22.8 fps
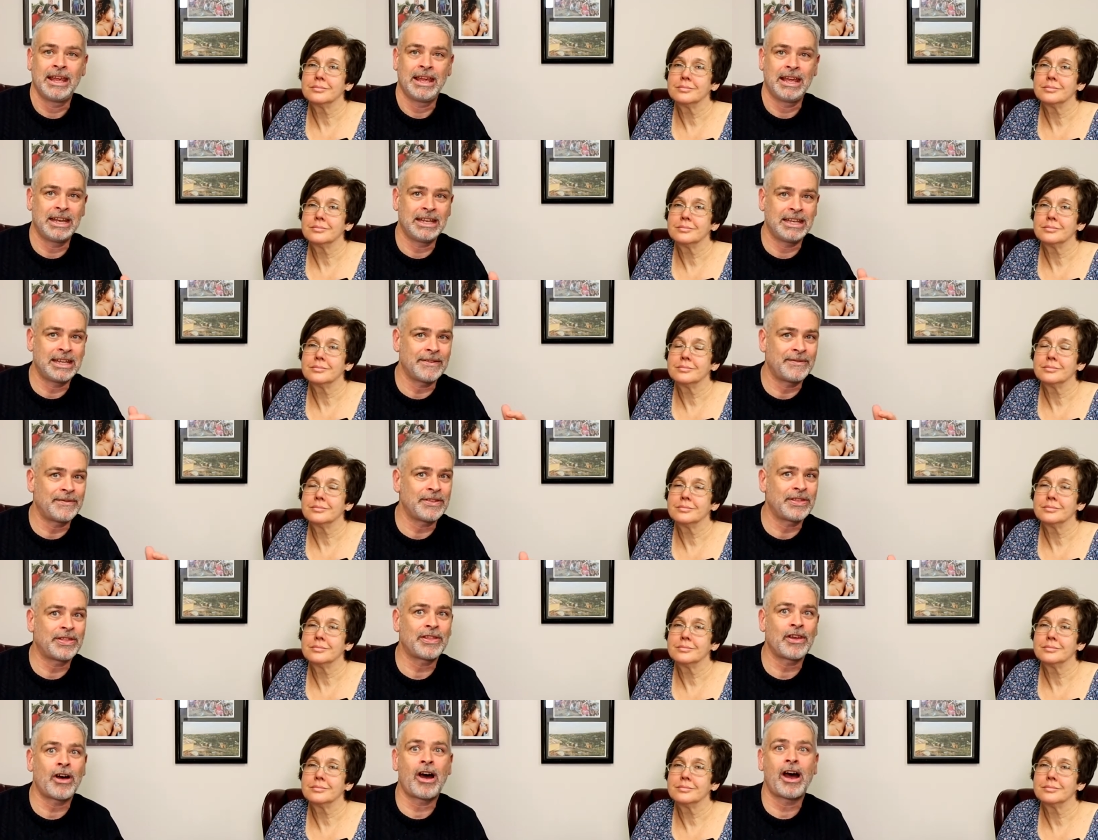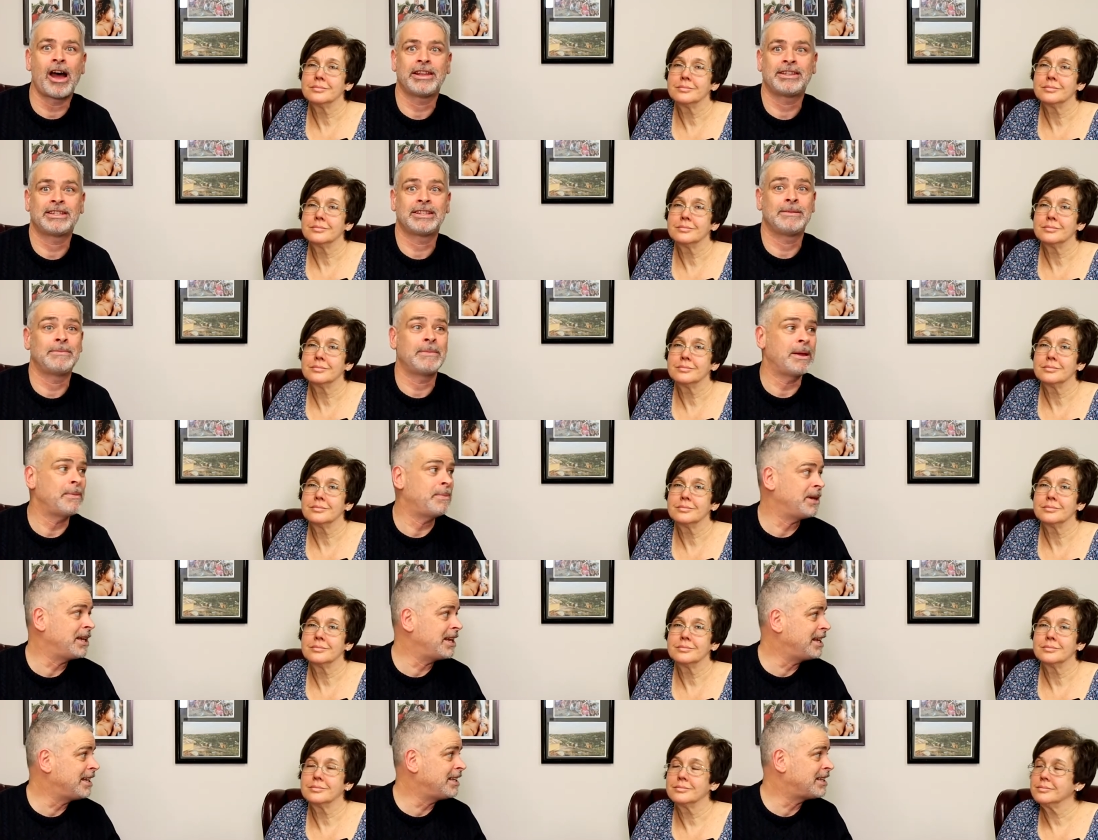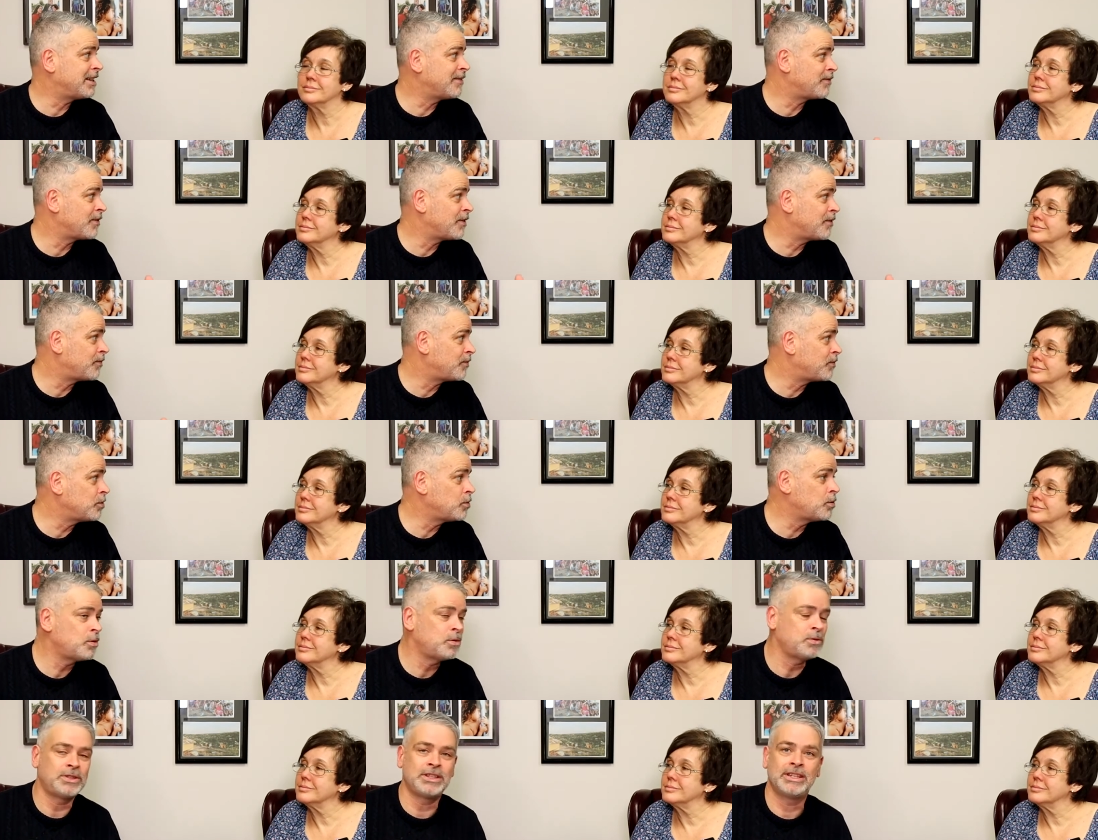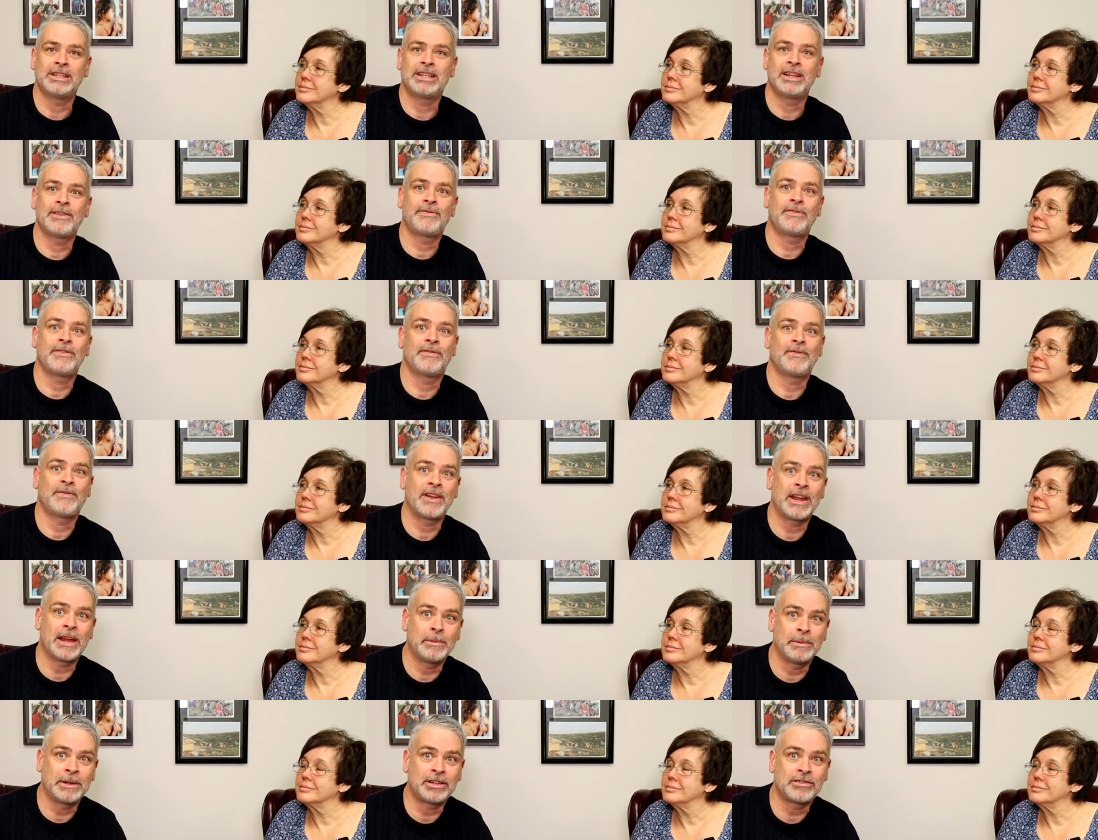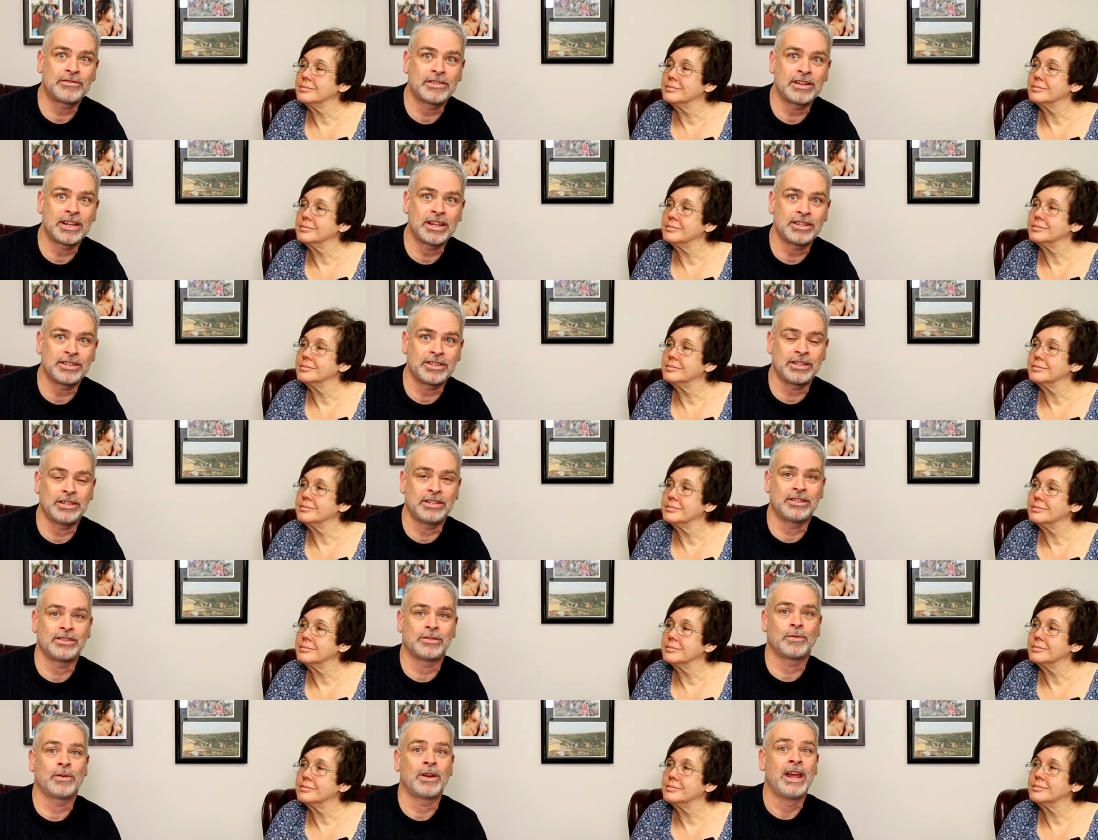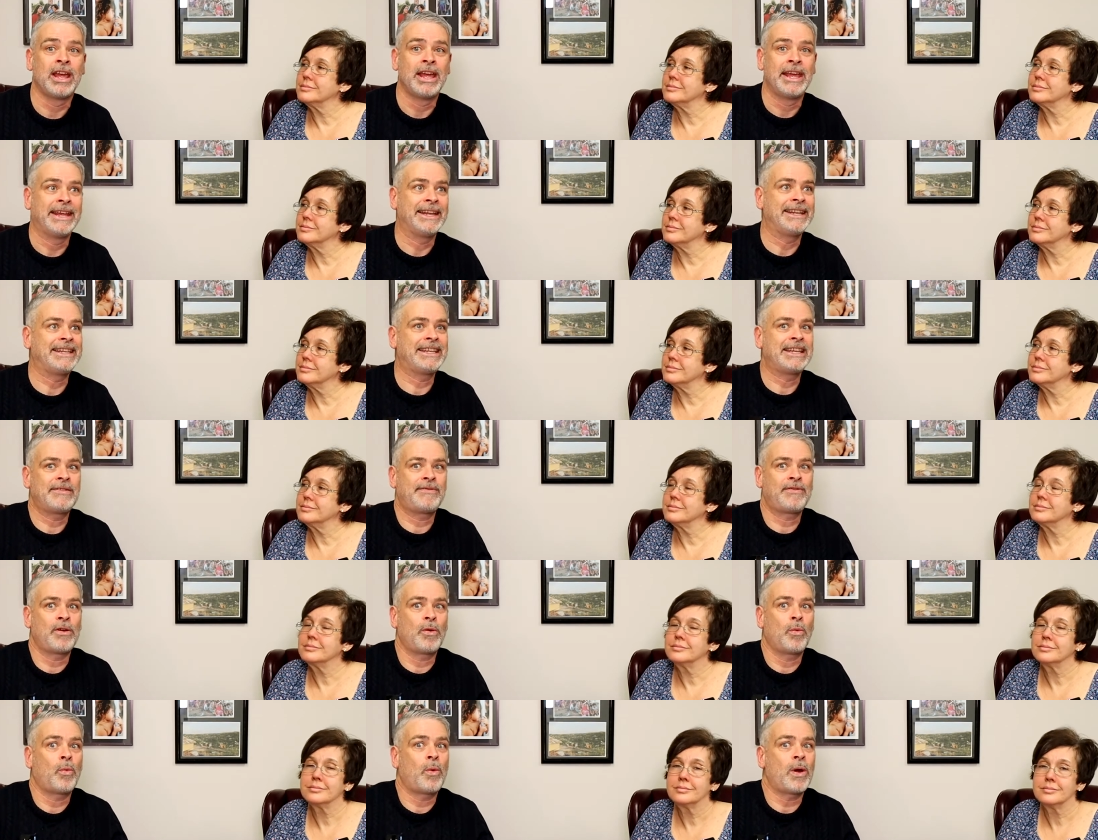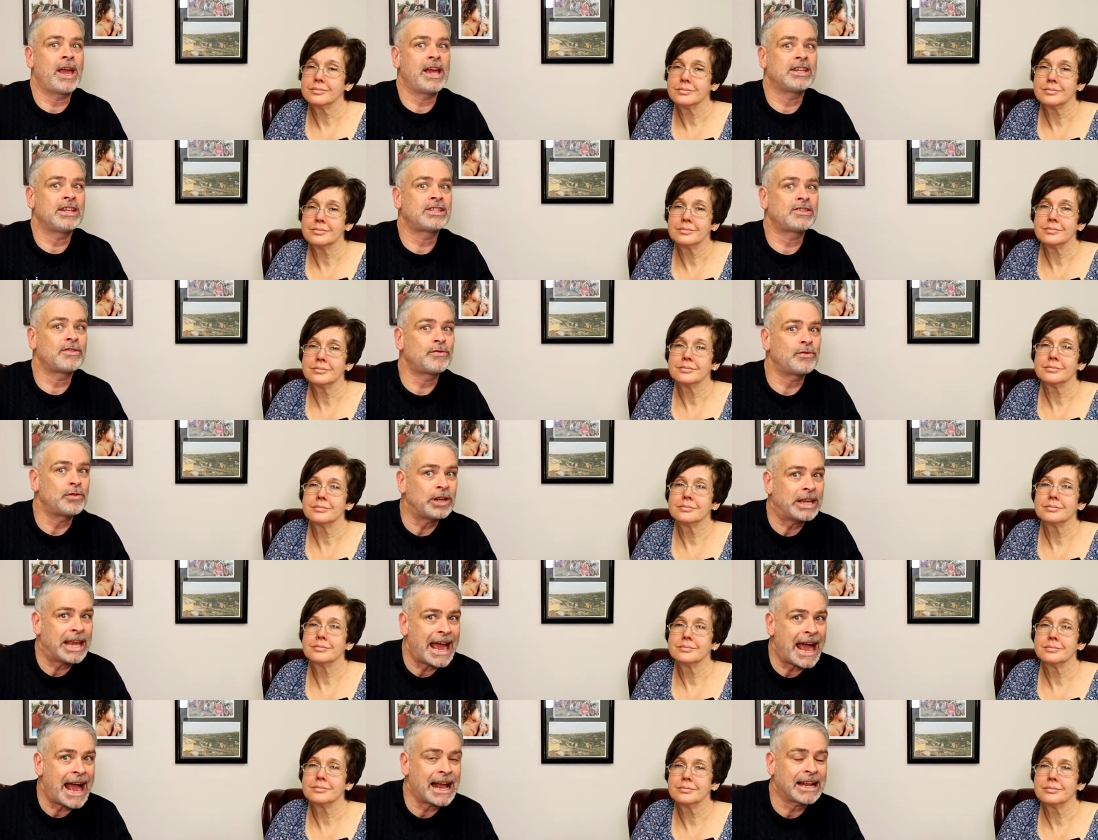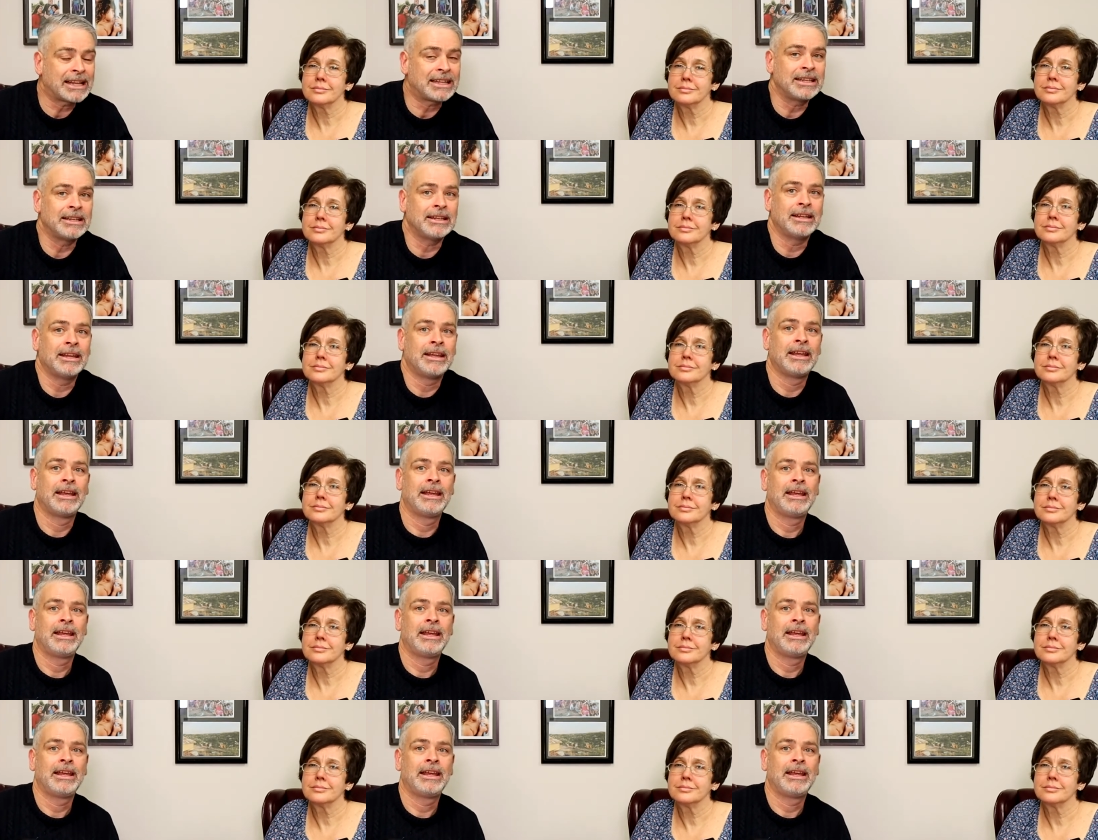Speaker 1: and different thoughts and maybe eat different foods and different family traditions or different ways of reacting